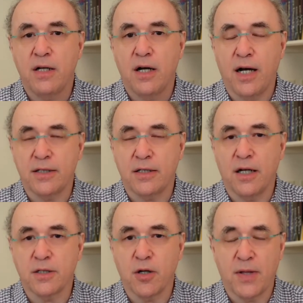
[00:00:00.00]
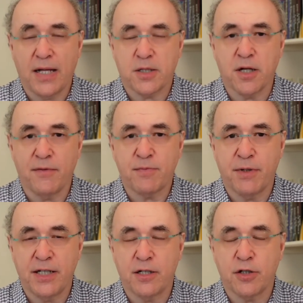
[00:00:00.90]
And, and so that stuff is
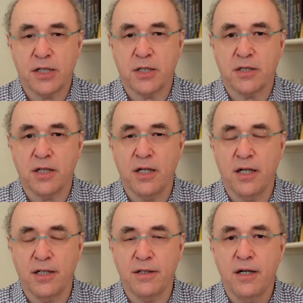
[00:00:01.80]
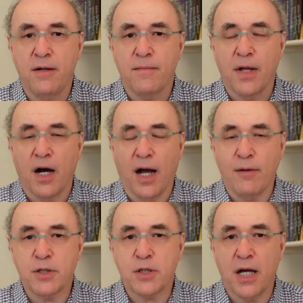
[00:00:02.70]
pretty interesting to learn. I
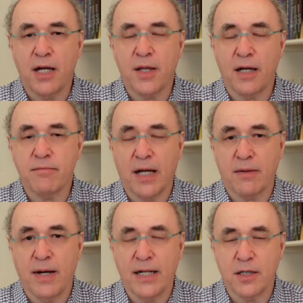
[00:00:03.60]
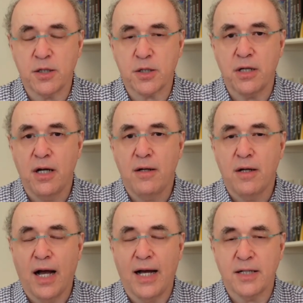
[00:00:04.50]
would say that mathematics
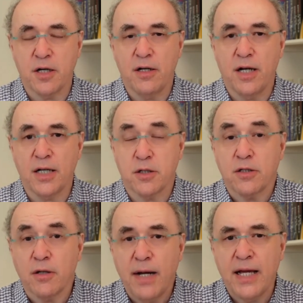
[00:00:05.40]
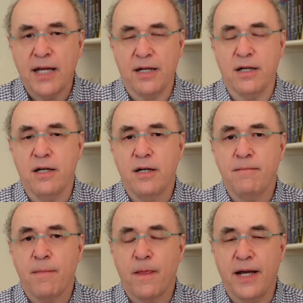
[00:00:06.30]
as a, as a domain,
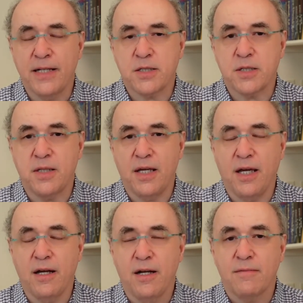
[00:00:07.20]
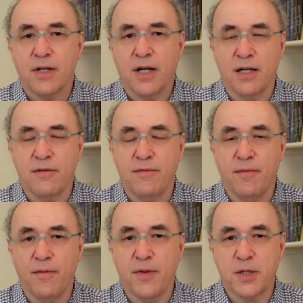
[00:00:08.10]
it's the kind of the